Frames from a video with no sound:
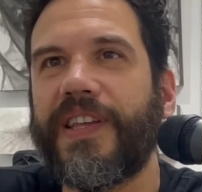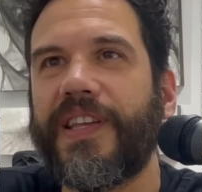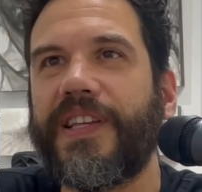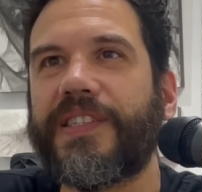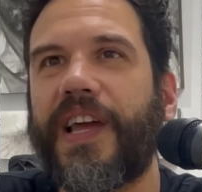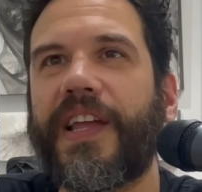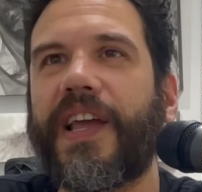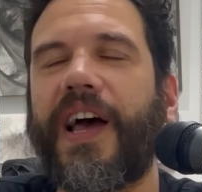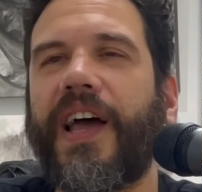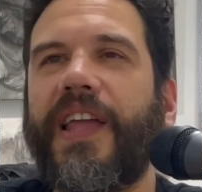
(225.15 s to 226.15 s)
He's
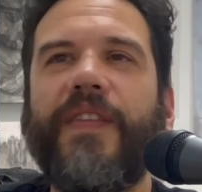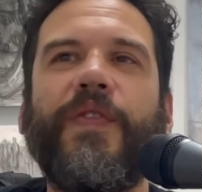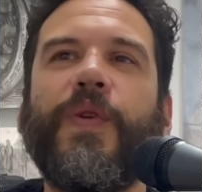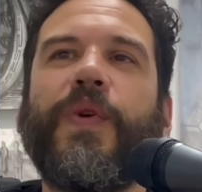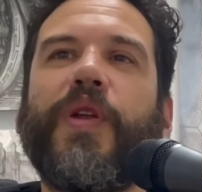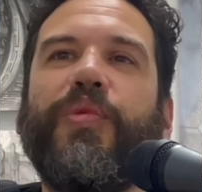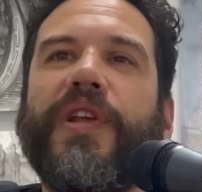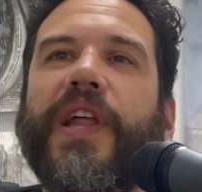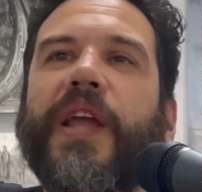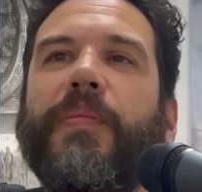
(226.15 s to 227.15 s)
like, if you want to be
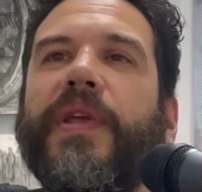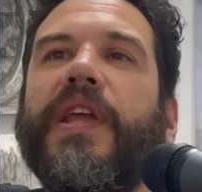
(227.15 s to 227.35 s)
like me,